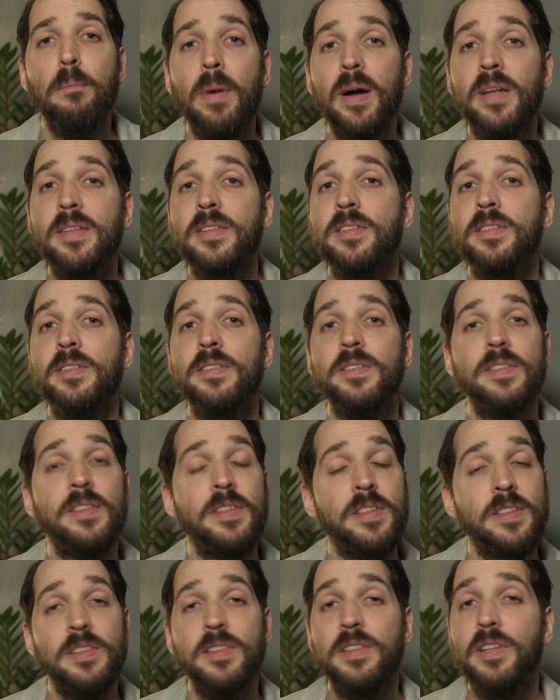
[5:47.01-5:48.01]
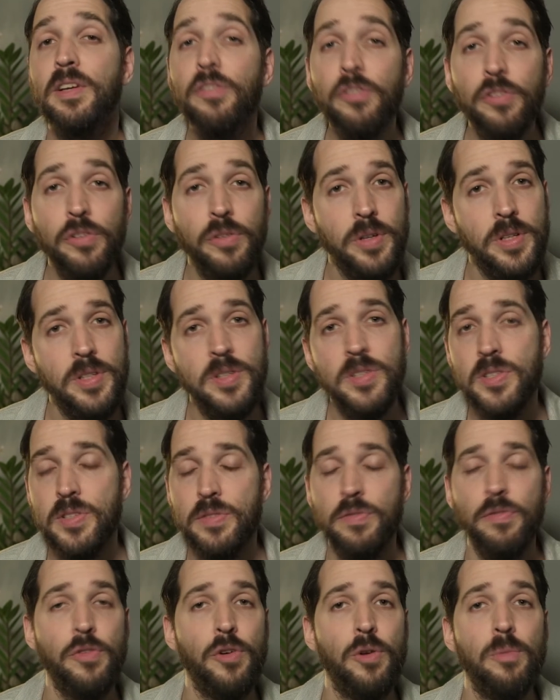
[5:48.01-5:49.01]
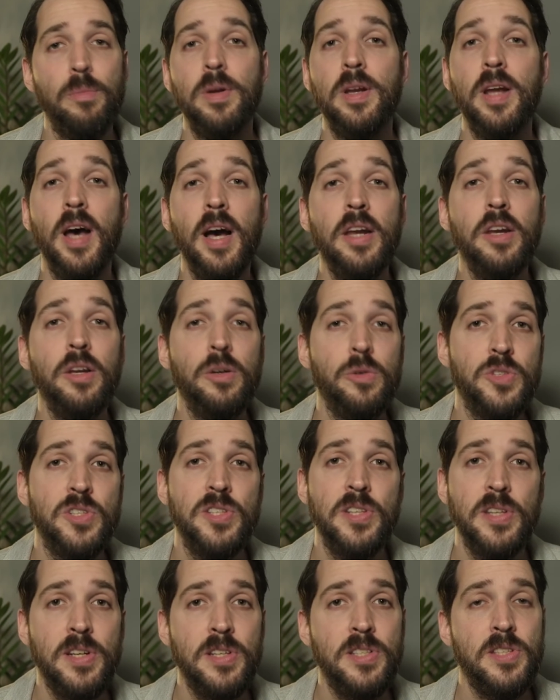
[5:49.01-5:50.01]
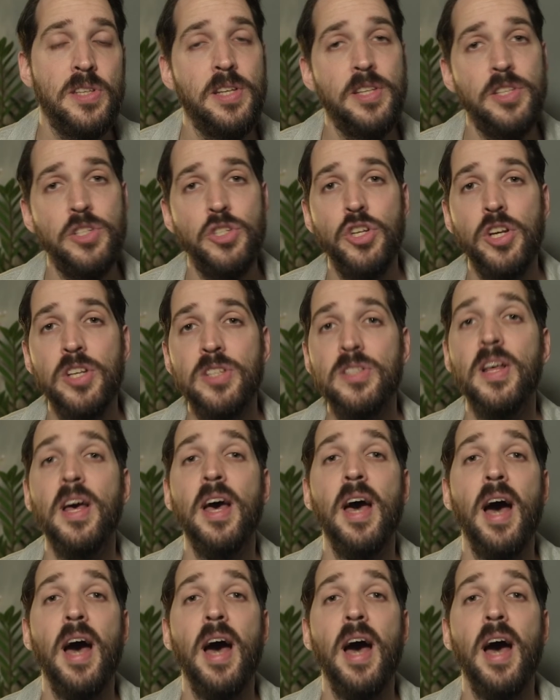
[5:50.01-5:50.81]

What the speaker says: But the difference from 906 is just